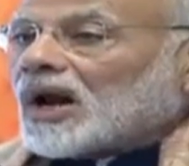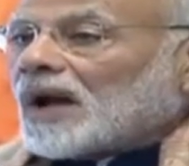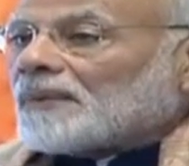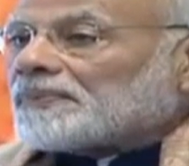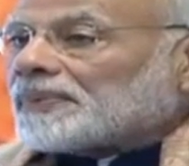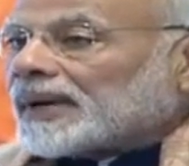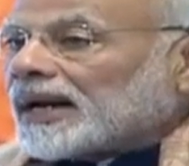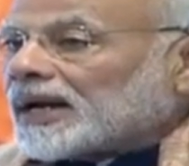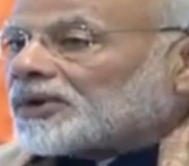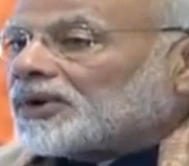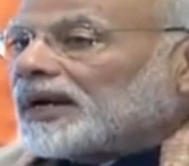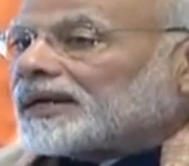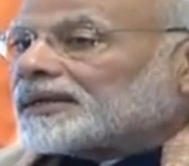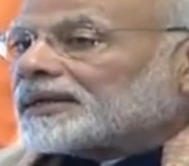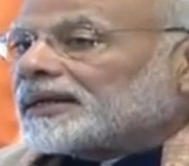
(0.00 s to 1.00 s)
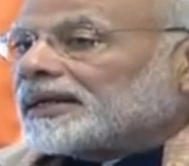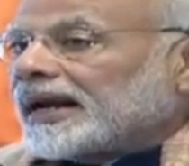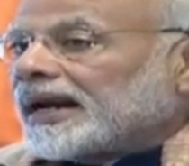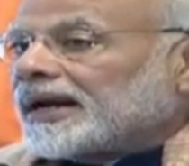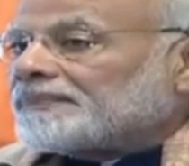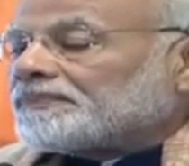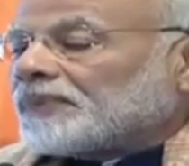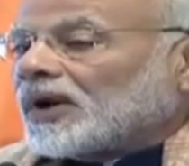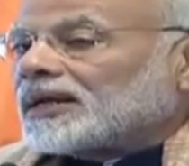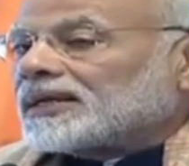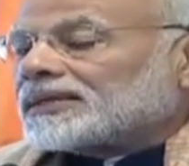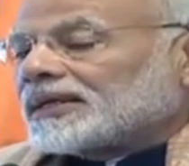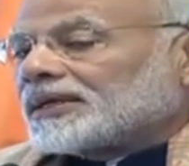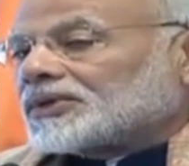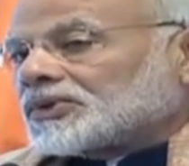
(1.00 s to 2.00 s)
of regulatory and
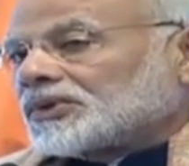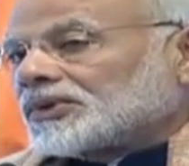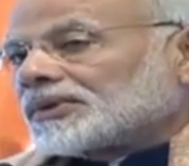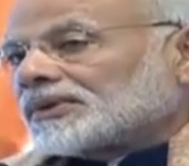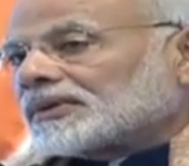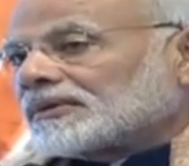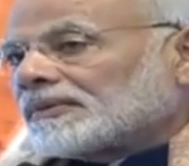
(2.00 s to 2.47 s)
policy issues